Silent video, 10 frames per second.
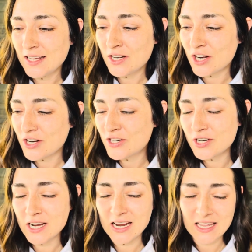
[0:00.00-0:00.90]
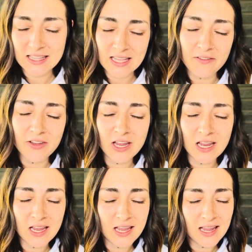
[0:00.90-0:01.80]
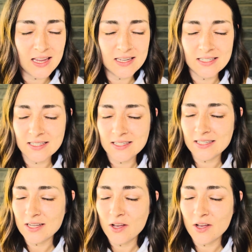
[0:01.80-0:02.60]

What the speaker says: nurturing and loving and